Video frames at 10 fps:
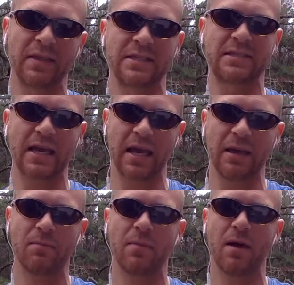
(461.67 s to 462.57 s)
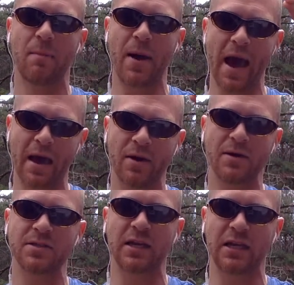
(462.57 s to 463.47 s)
same
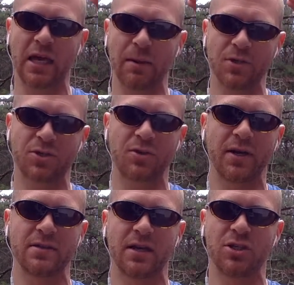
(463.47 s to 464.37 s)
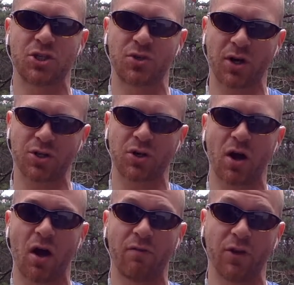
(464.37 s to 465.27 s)
patterns and chemistries and structure
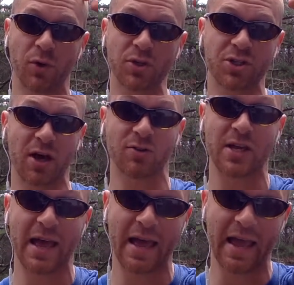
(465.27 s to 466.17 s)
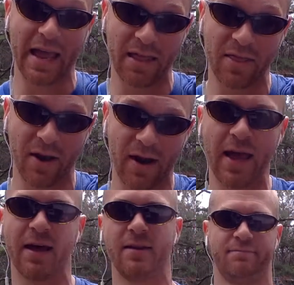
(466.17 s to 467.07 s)
of your cells in their
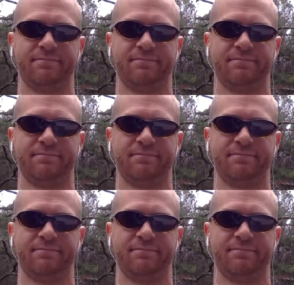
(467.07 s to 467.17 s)
head.